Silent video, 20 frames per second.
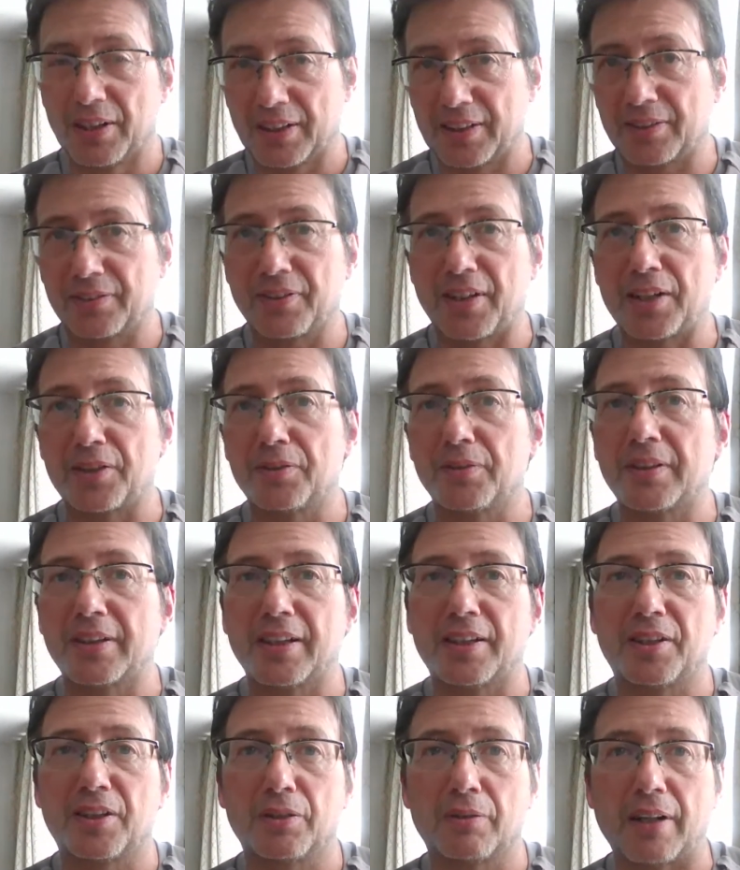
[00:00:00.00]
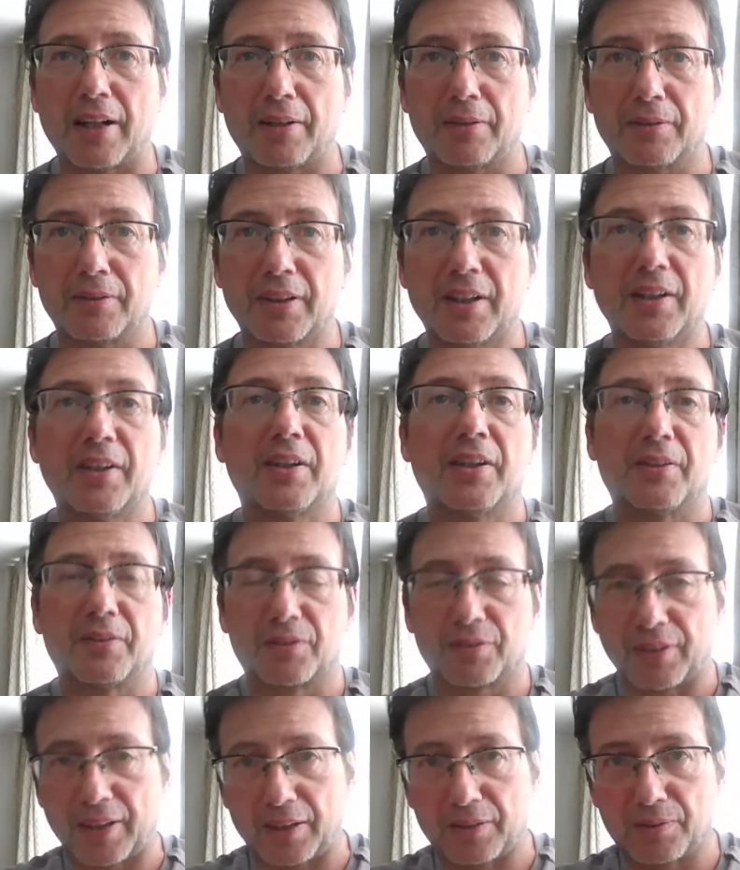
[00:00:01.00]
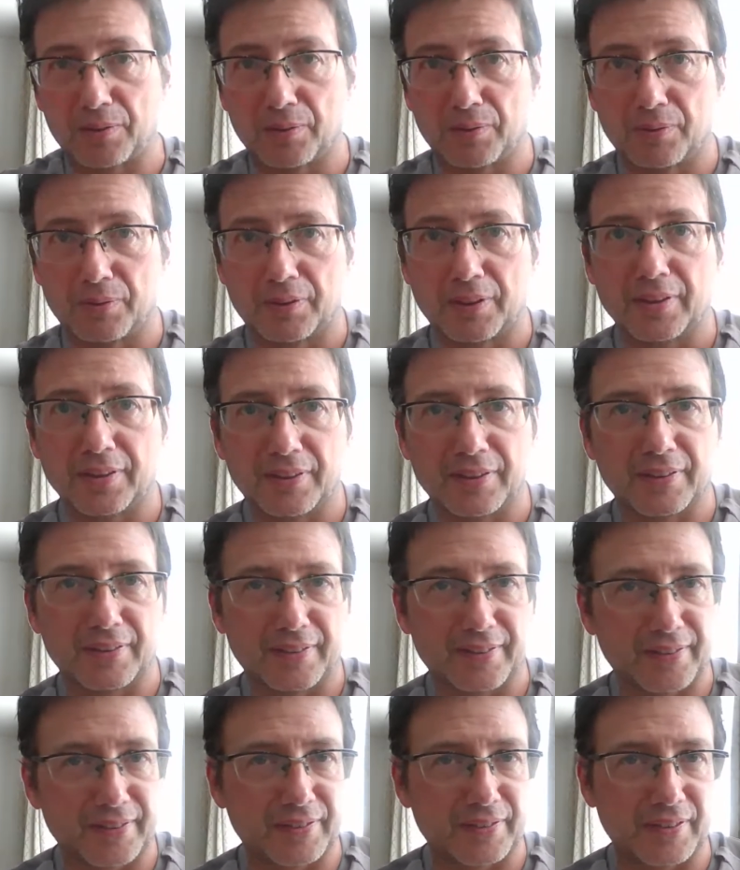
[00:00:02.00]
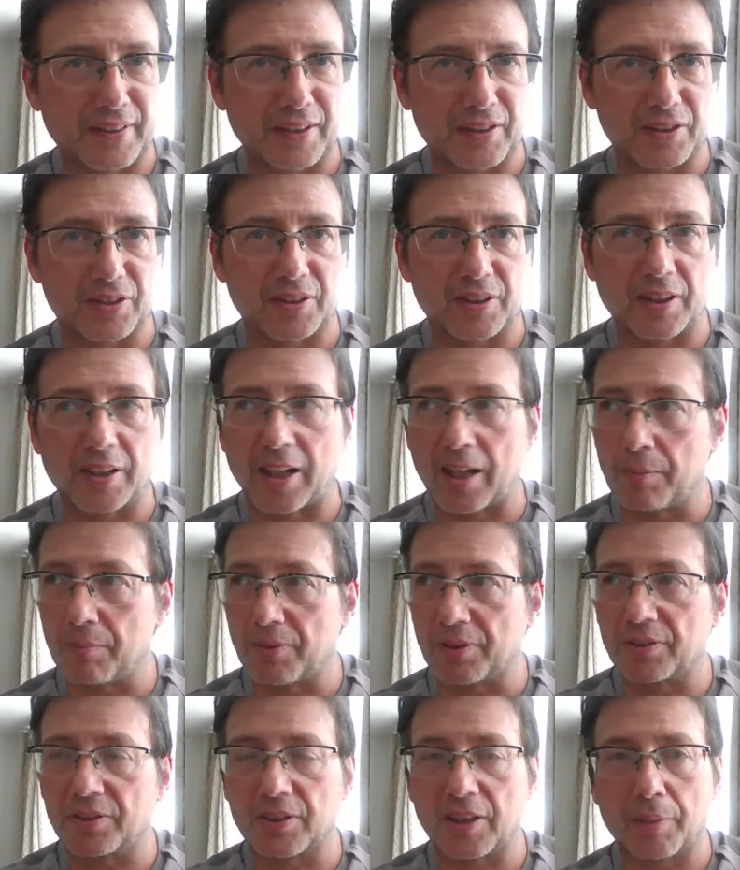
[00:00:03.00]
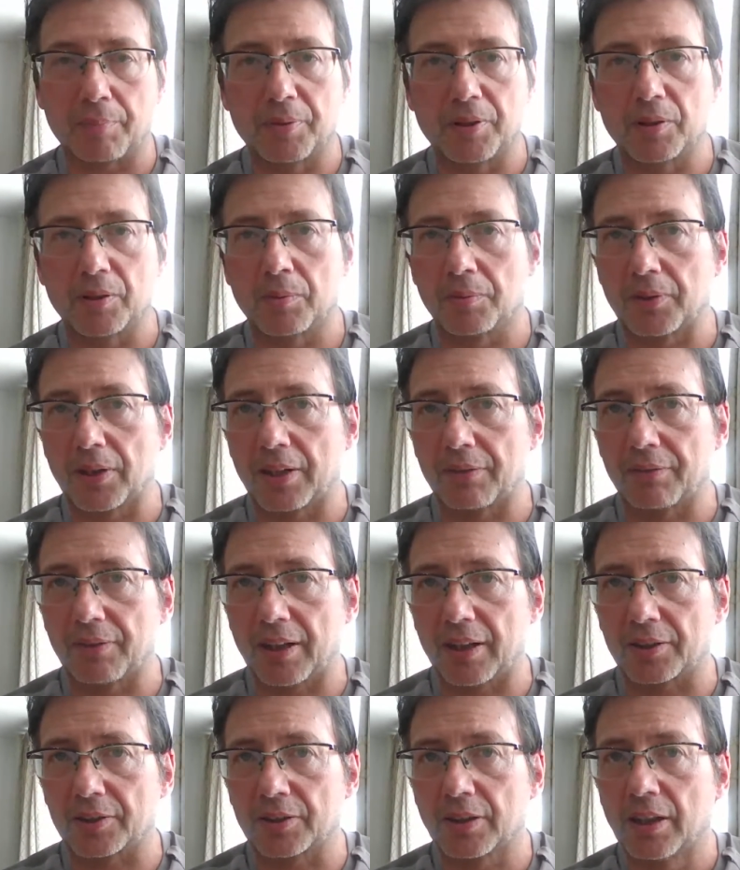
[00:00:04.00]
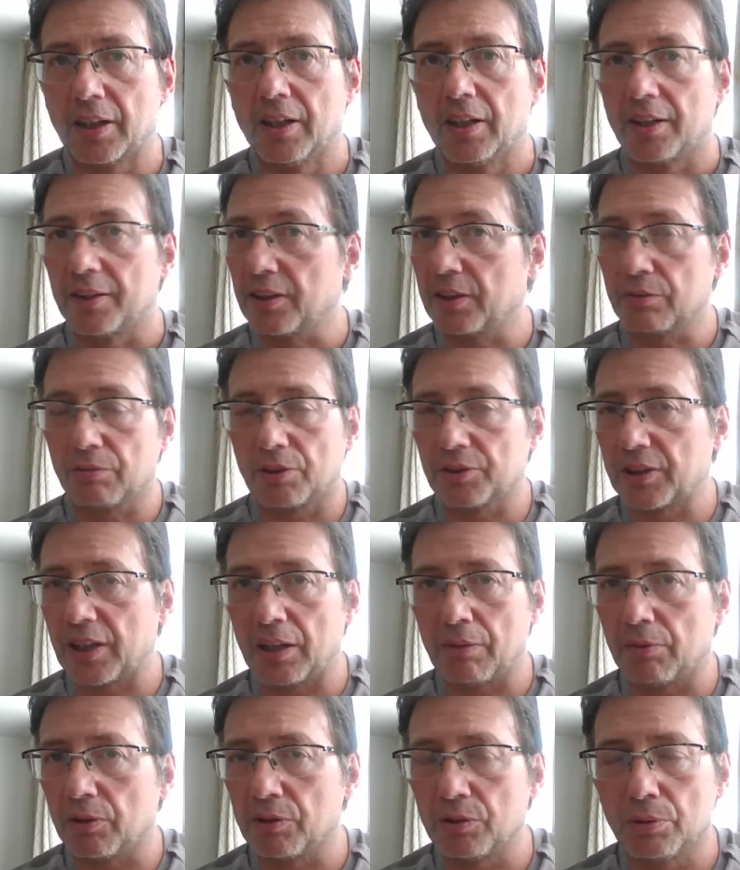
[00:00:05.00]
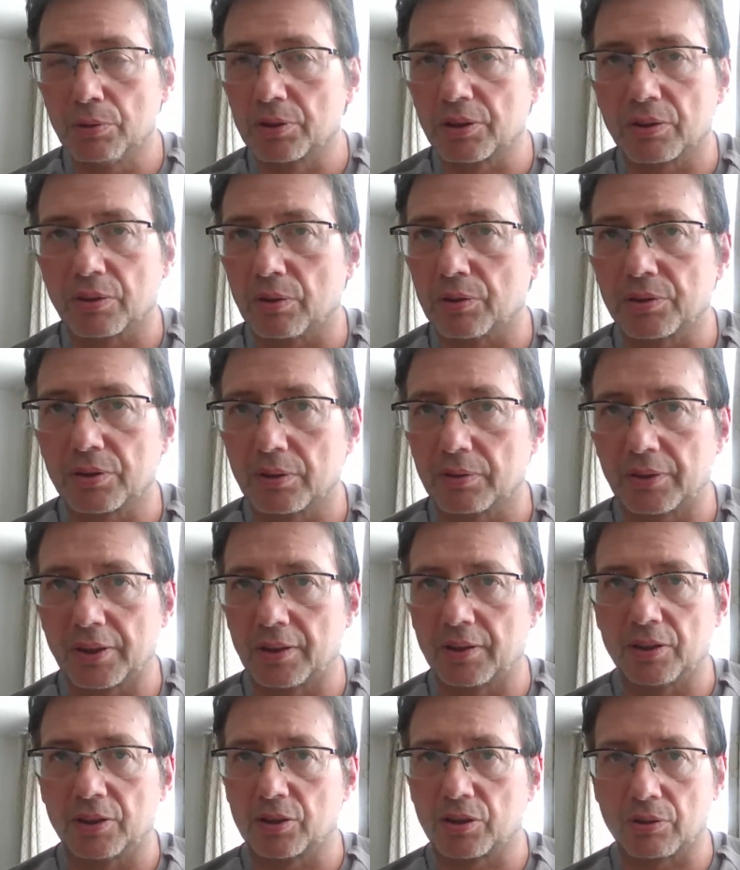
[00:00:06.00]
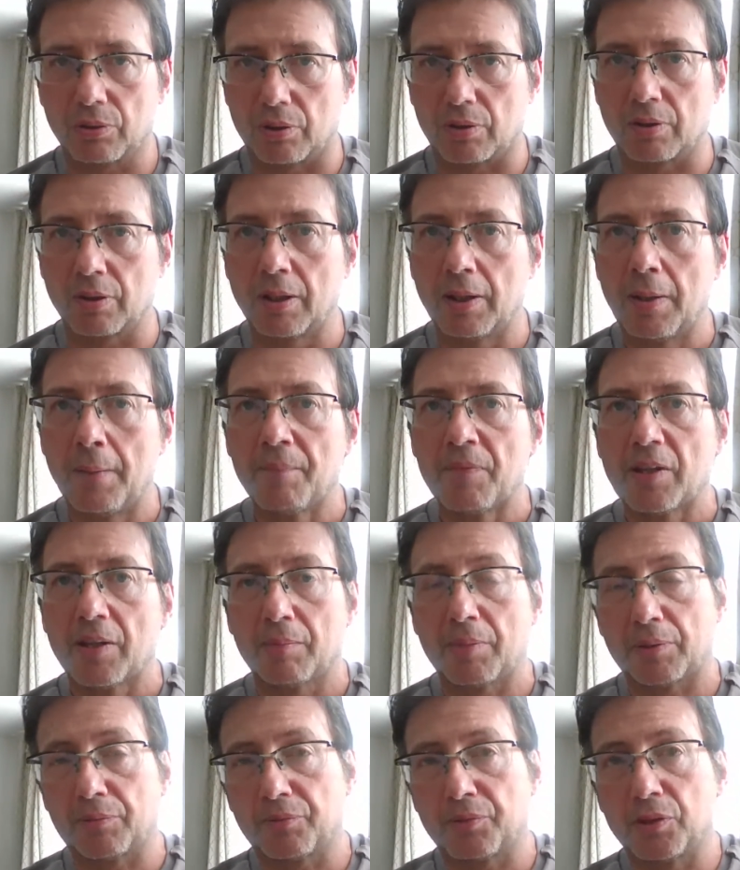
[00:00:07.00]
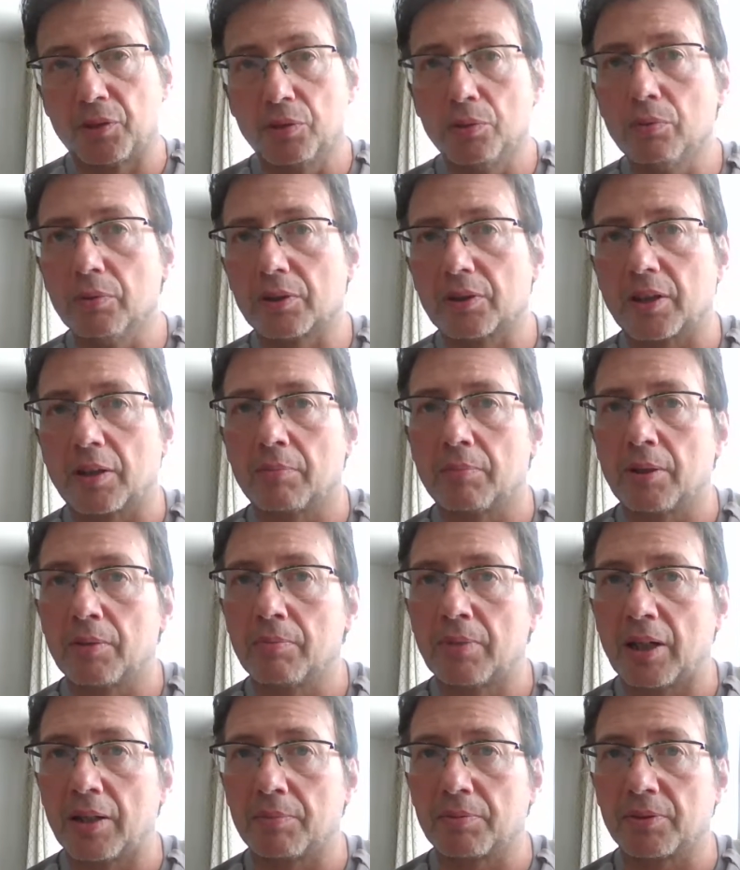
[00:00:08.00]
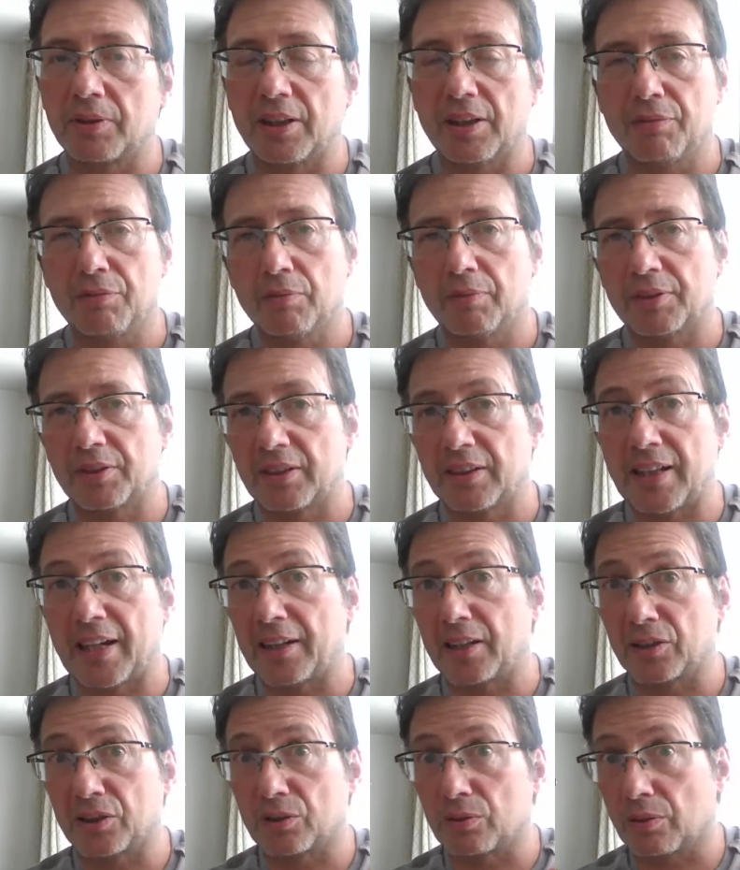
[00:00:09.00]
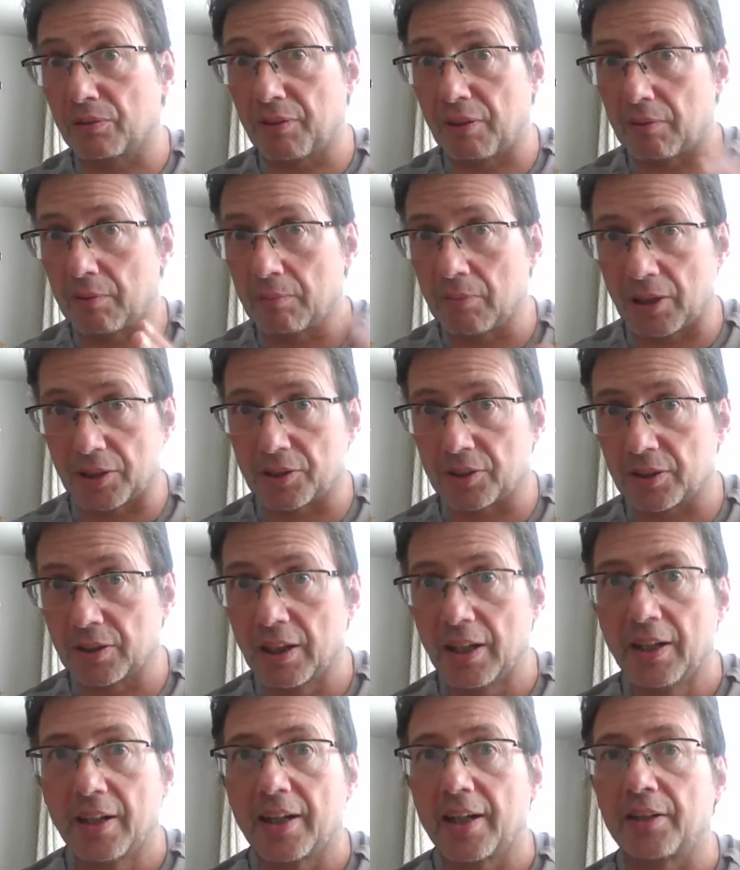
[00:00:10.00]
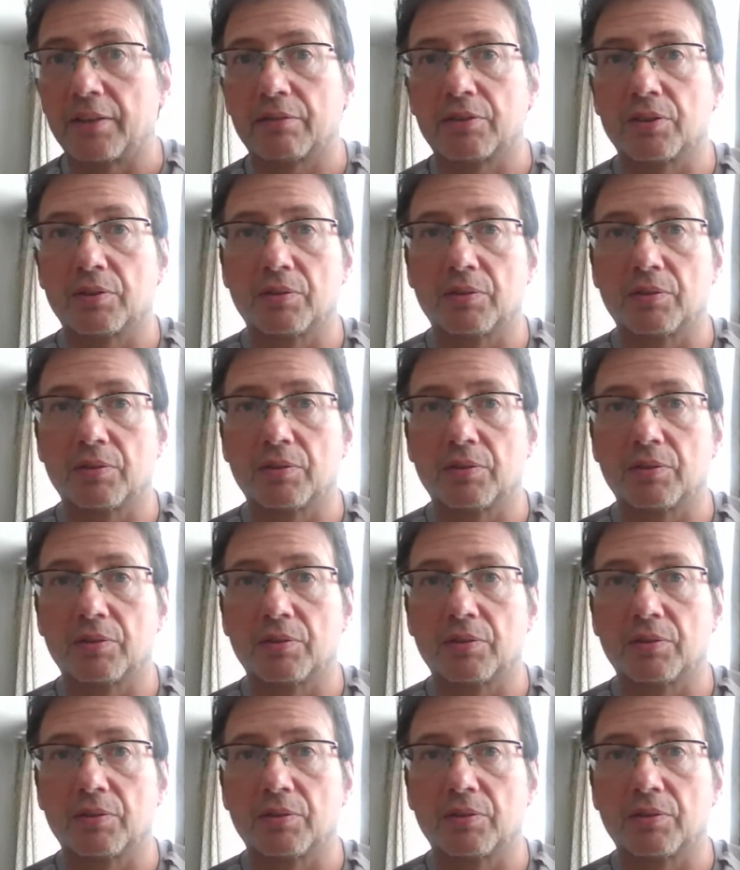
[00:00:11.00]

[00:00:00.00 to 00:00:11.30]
try to kick you out and try to. That is the game. What is happening on FX, and they will use it also then in stock. But for you, it can be maybe so if you want to like a stock very much, and there's